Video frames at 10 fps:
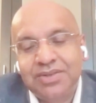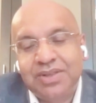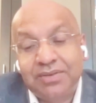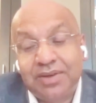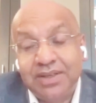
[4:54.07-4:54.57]

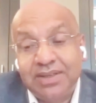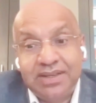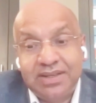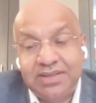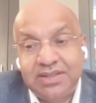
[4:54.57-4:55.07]
So therefore, I
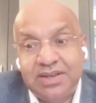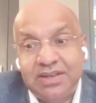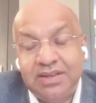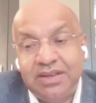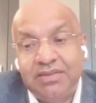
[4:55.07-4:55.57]
think it's in
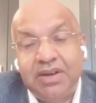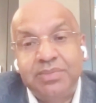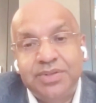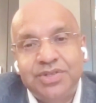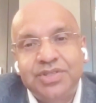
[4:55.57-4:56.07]
a
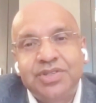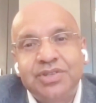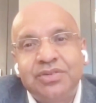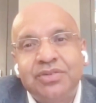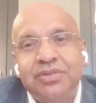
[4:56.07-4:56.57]
great
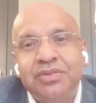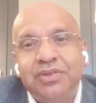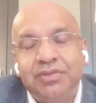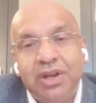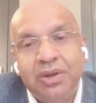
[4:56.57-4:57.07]
position to
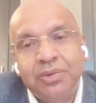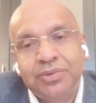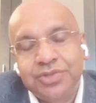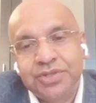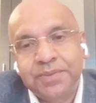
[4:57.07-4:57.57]

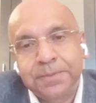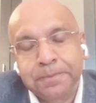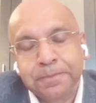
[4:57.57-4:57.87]
relaunch.